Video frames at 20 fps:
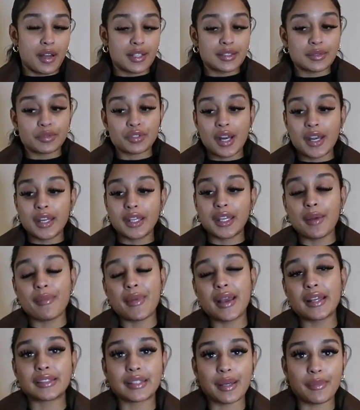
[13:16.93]
Cause I'm trying to get
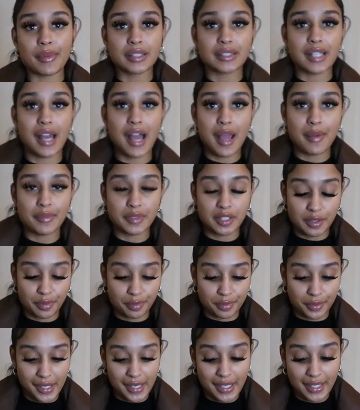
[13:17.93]
my summertime
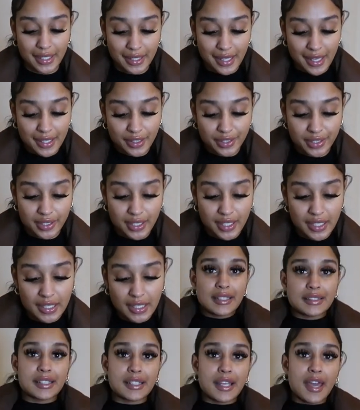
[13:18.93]
spring collection
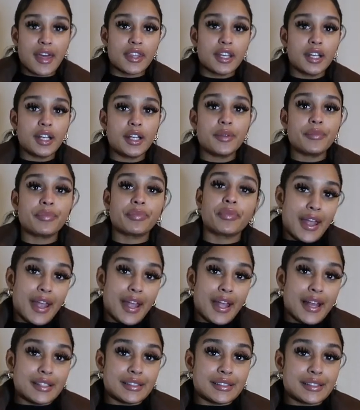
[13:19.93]
together
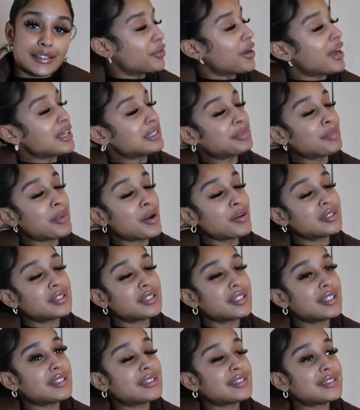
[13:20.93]
and you guys
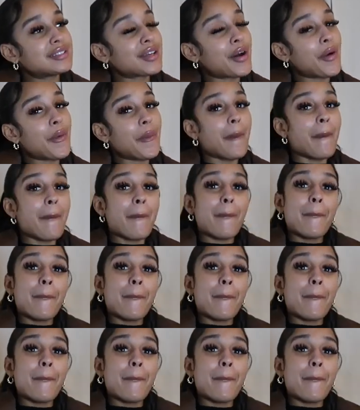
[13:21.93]
posted. So